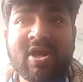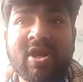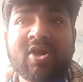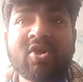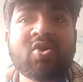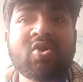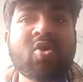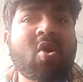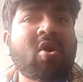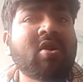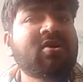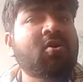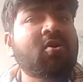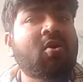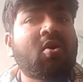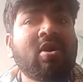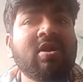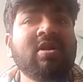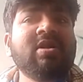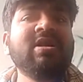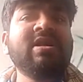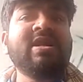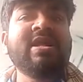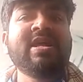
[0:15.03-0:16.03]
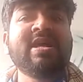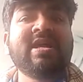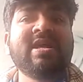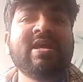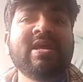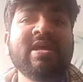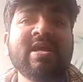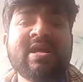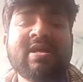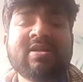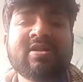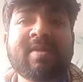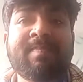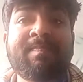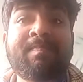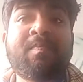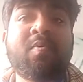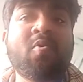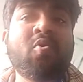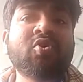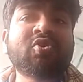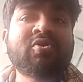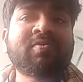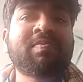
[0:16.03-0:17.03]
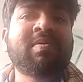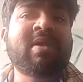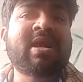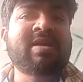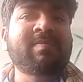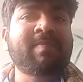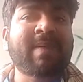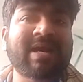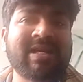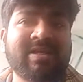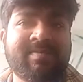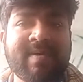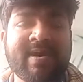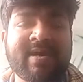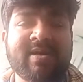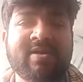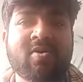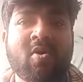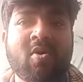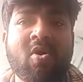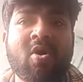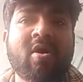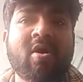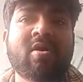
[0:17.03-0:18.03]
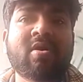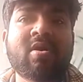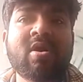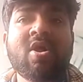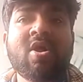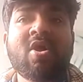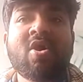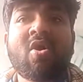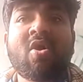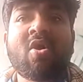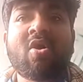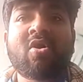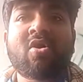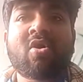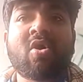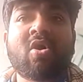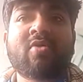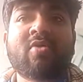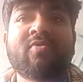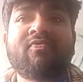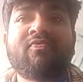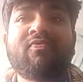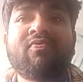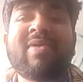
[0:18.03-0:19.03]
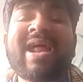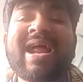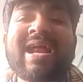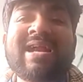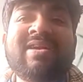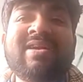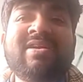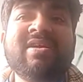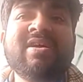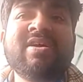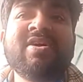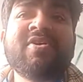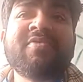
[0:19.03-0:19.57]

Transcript: Not only the post-flood management or or, or flood